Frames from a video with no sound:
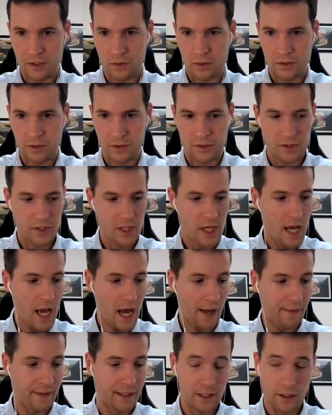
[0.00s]
squadrons,
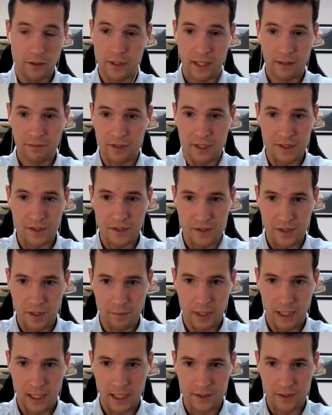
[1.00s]
and they don't have decent
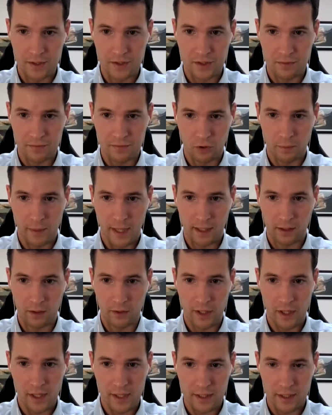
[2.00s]
simulators to fall back
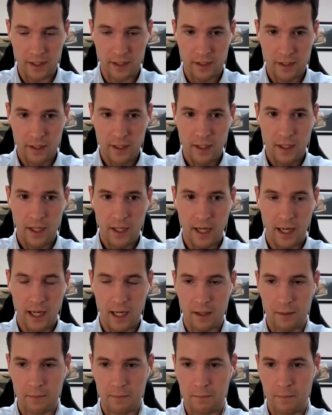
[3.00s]
on either.
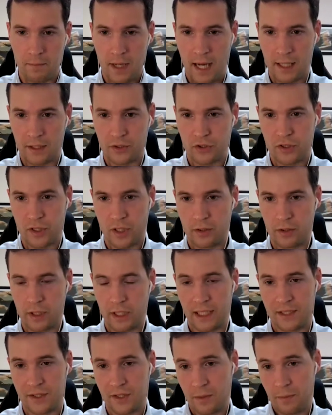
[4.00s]
And so,
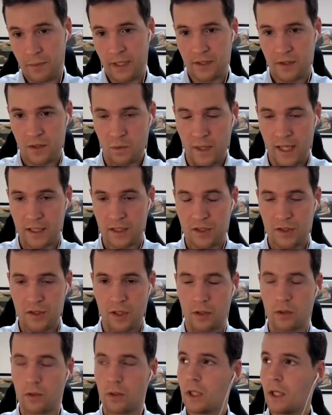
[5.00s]
at least compared to the West.
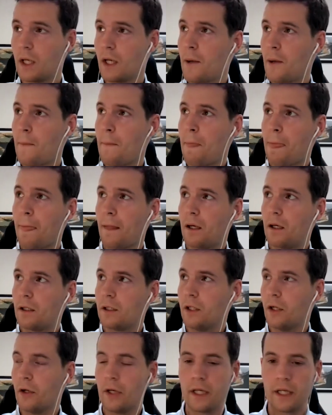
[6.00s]
So,
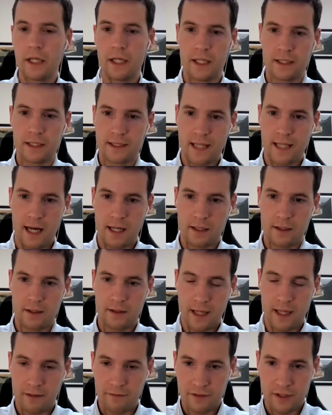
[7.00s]
you know, it's that
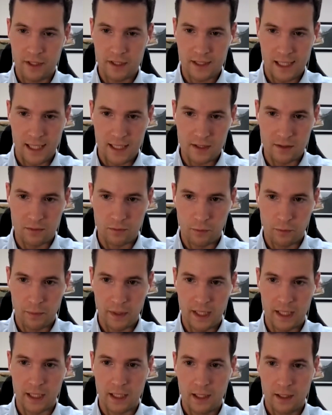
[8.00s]
first lesson will
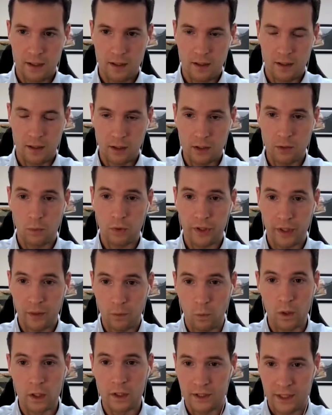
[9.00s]
be, look at what they
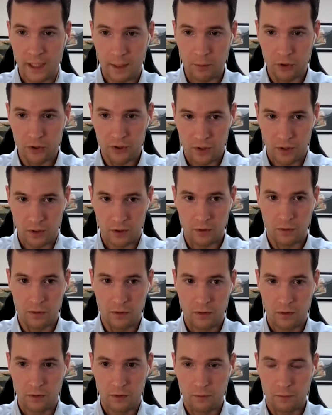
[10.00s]
weren't able to do
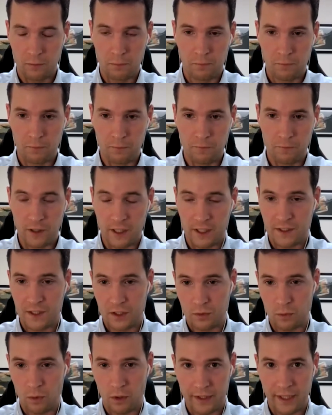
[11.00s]

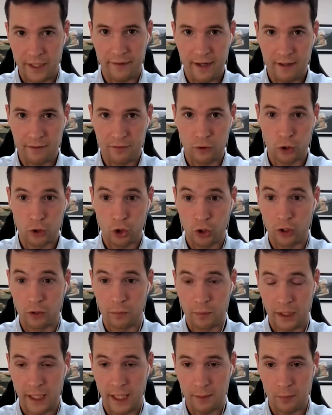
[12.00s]
versus what their Air Force should
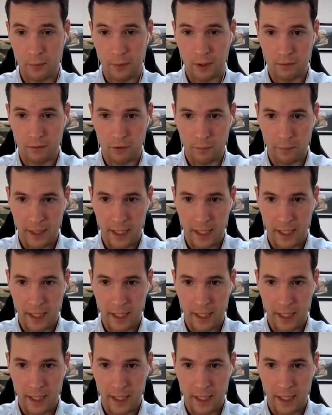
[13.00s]
have been capable of on